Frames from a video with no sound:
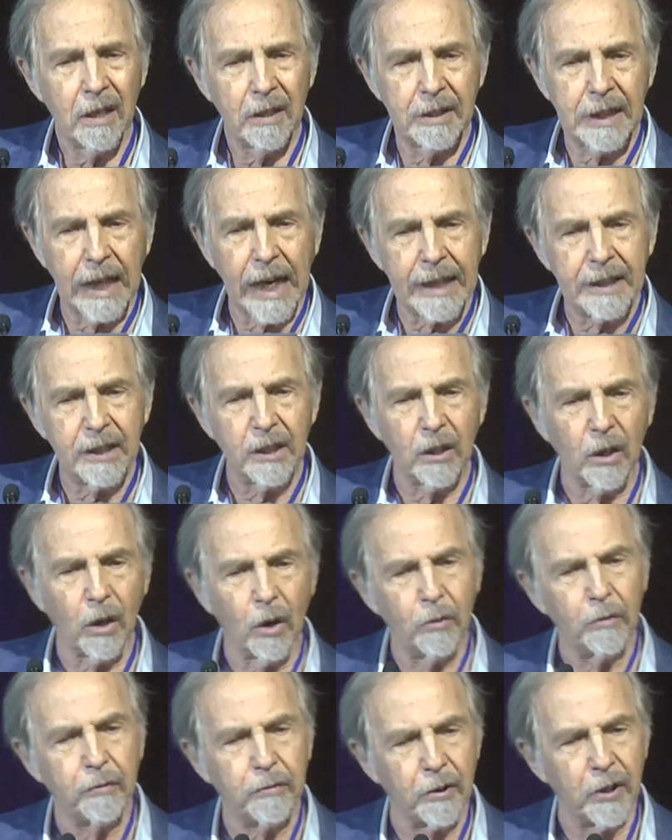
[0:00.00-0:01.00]
Daniel
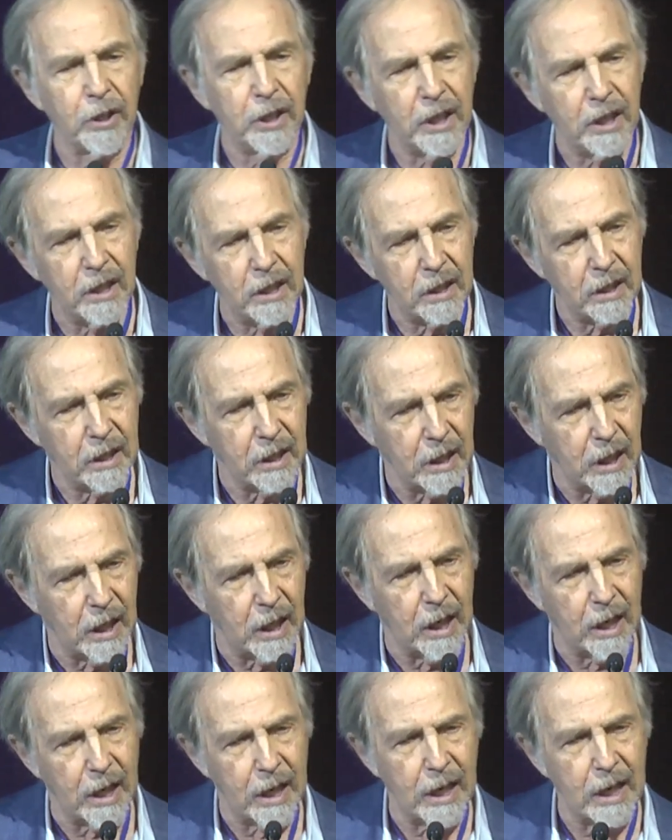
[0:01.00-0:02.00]
Ofri,
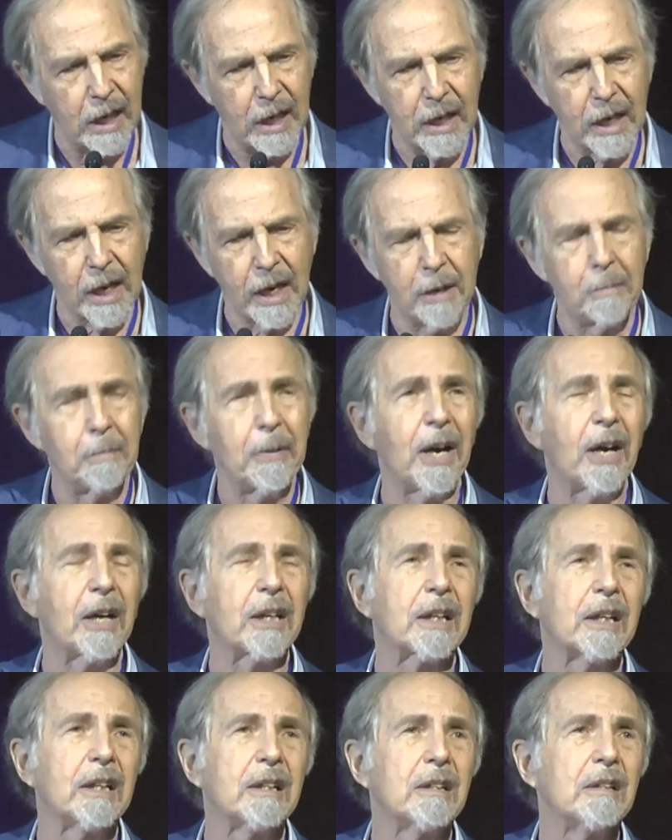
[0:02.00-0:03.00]
an
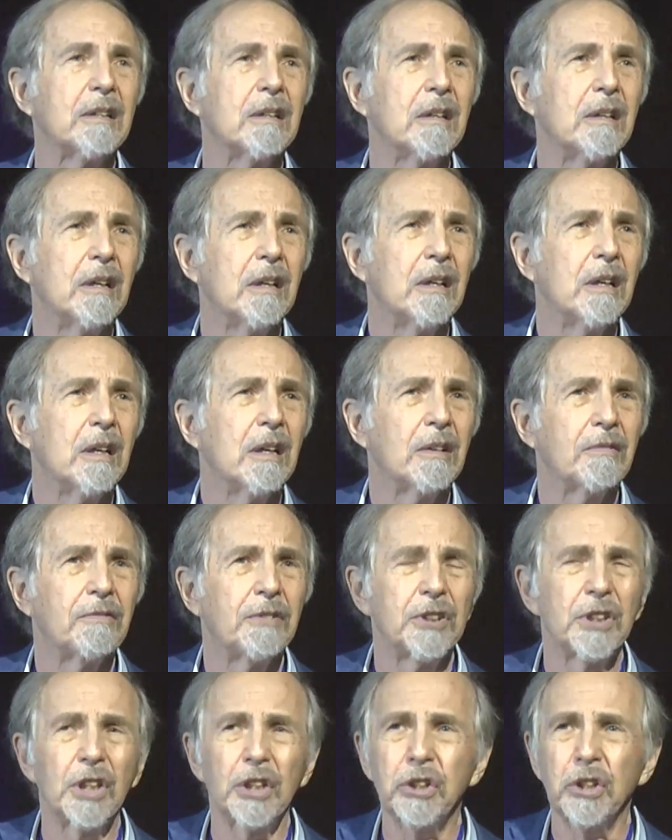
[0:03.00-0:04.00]
American
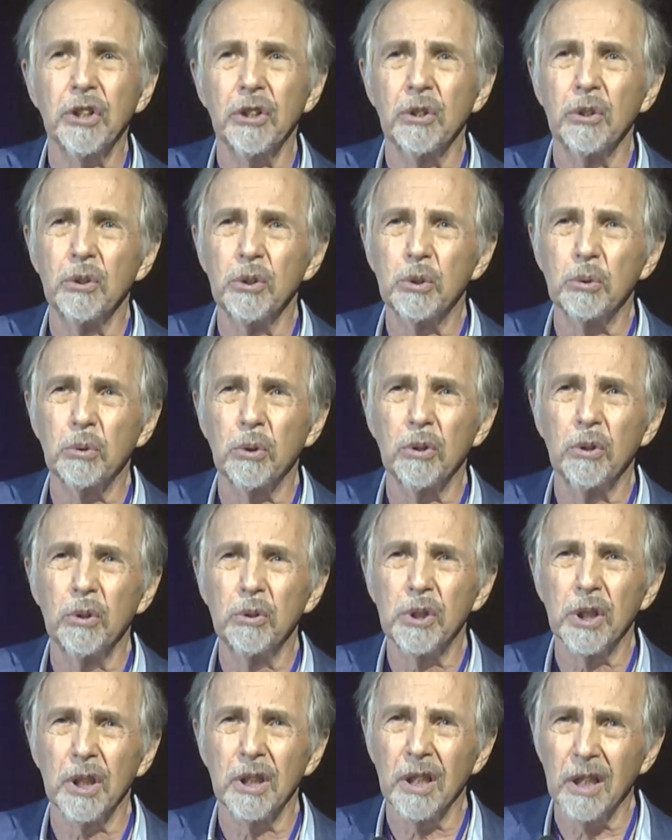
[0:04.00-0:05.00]
physician
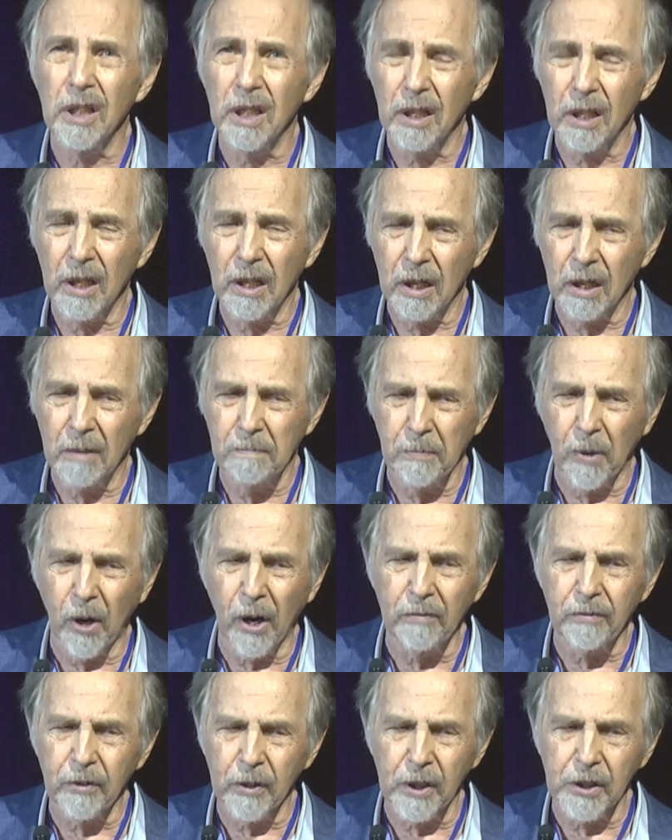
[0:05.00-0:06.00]
who's a
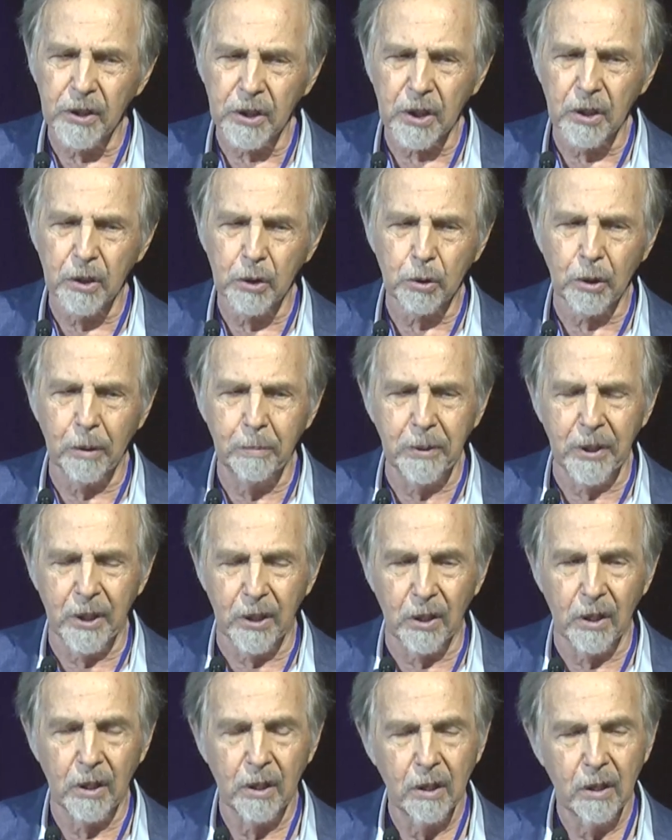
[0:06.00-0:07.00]
marvelous contributor